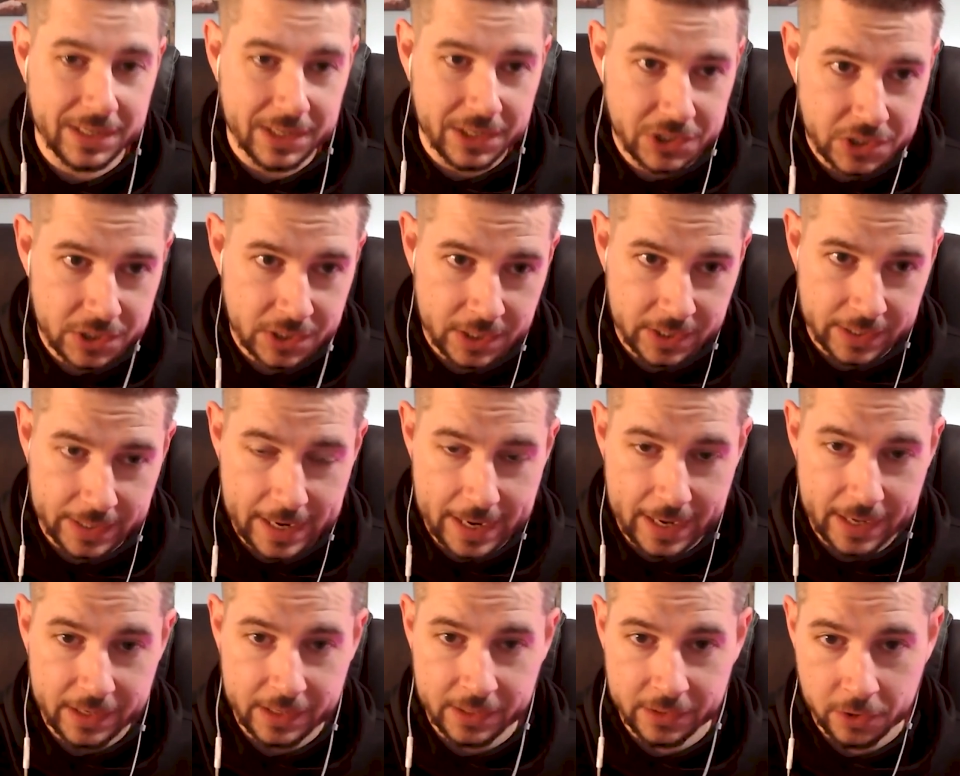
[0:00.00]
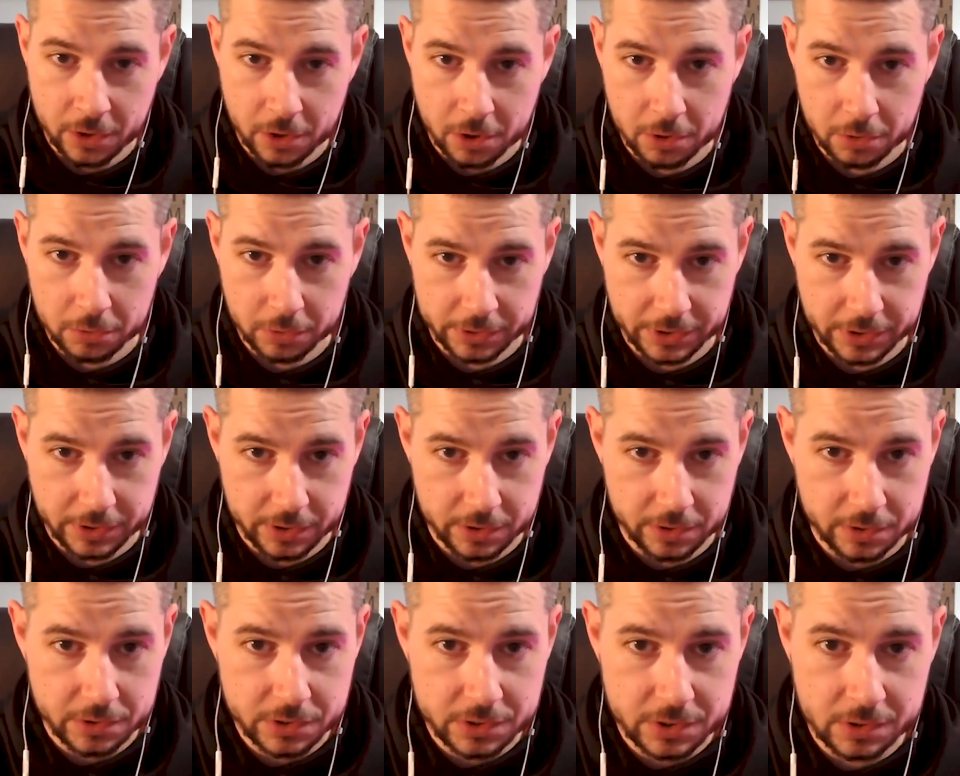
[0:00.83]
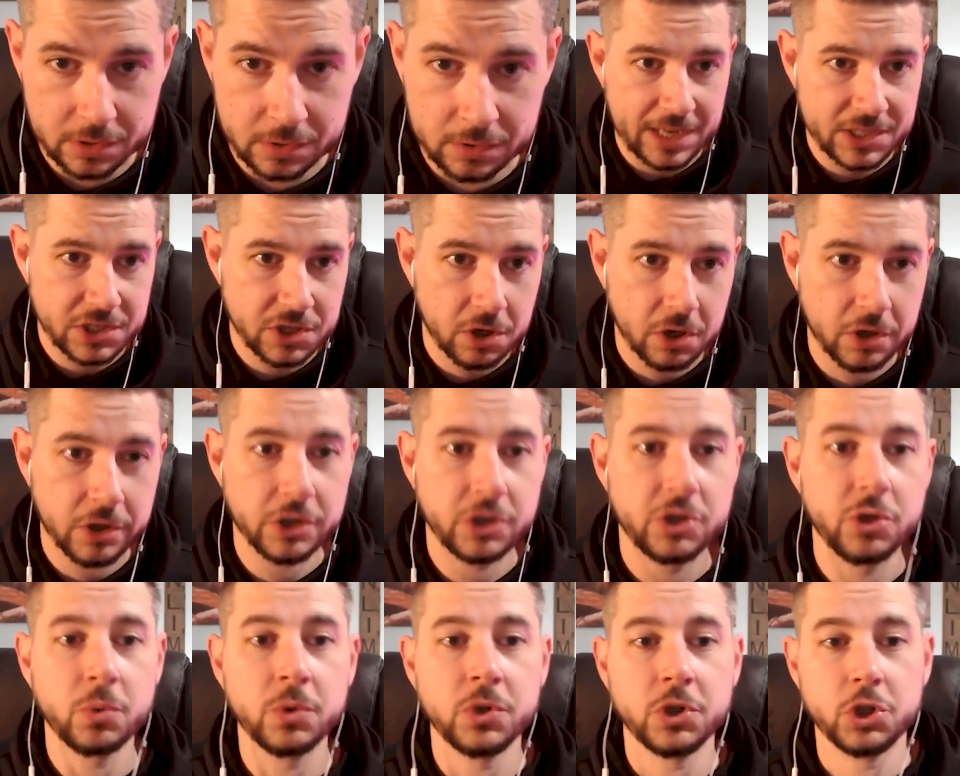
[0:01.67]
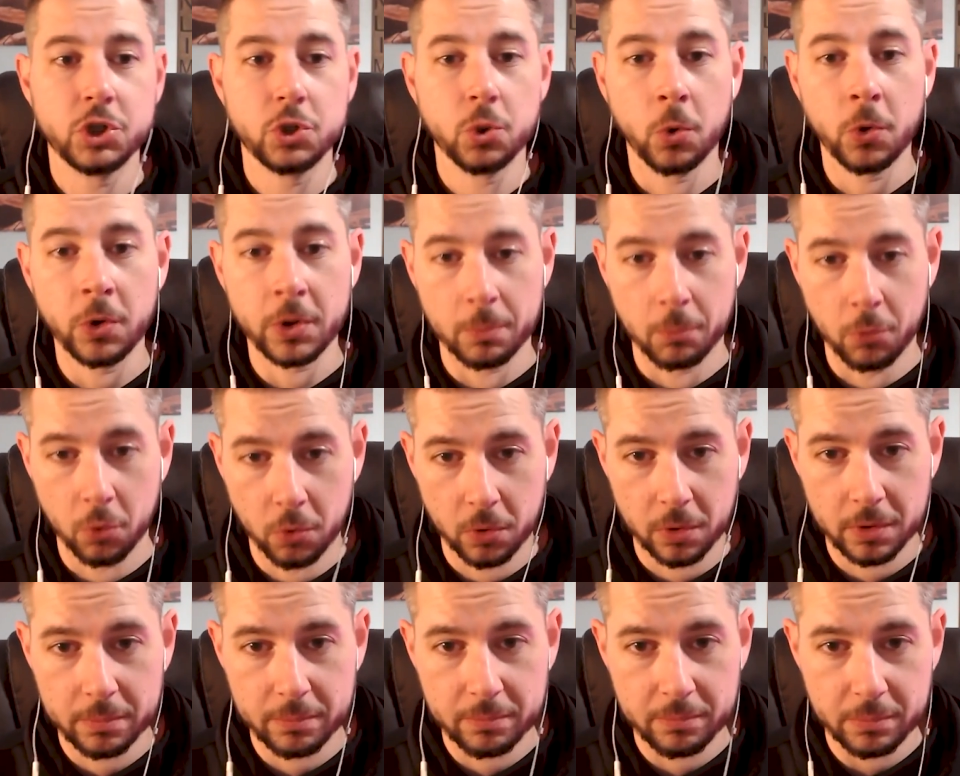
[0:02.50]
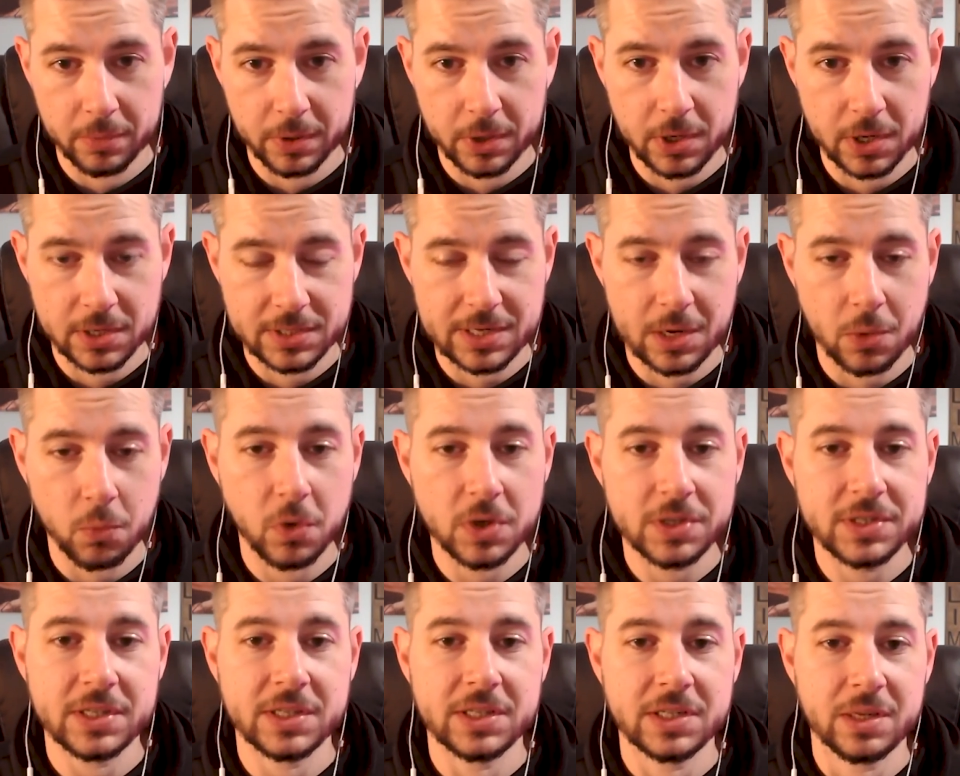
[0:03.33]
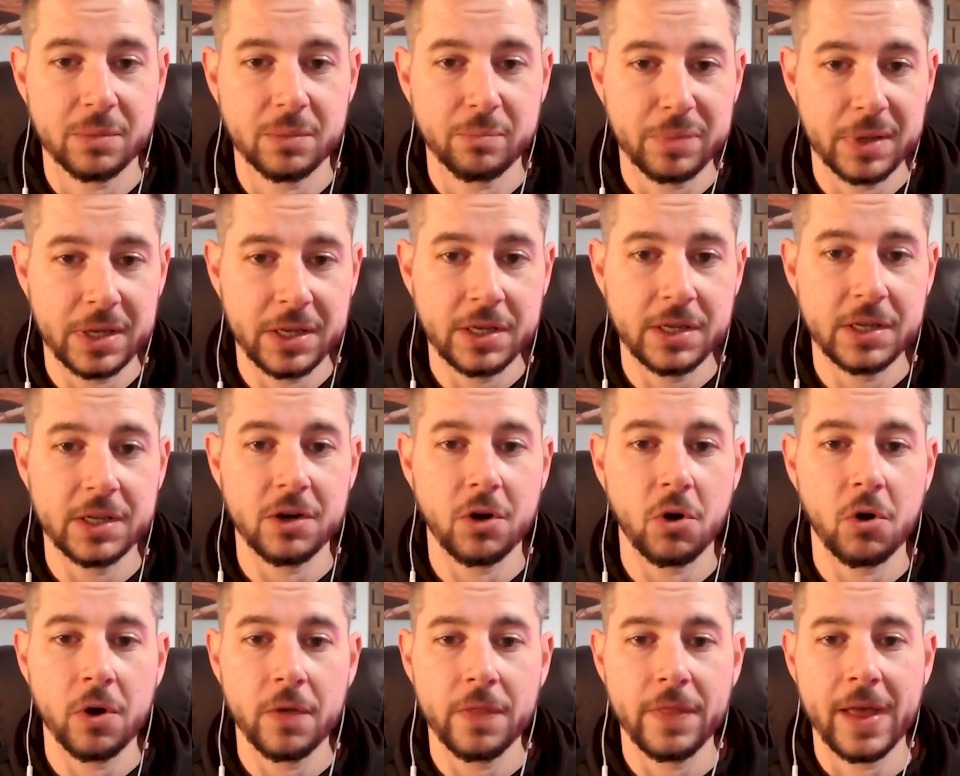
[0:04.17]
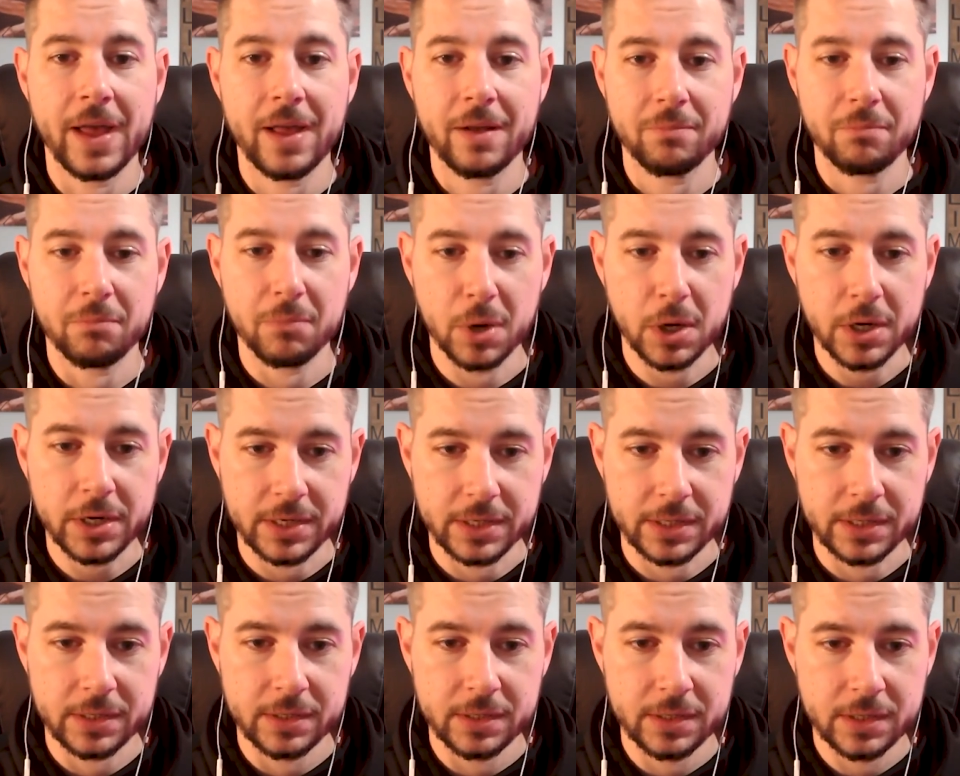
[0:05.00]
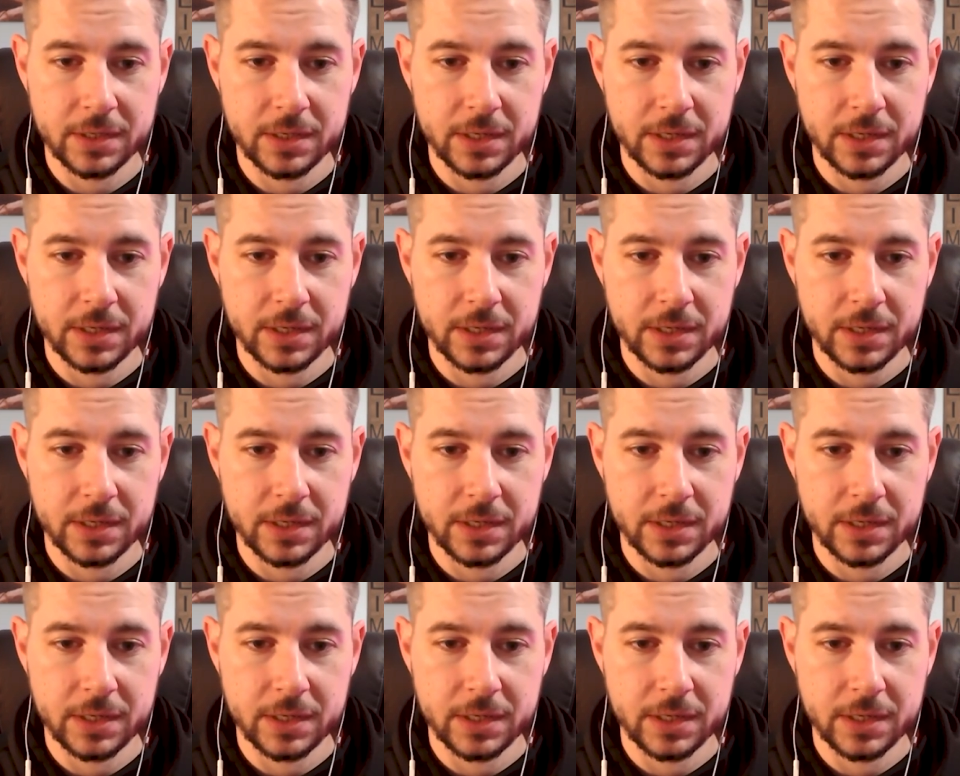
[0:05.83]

addition to that in the early years, I started to enjoy more because I wasn't dependent on that money.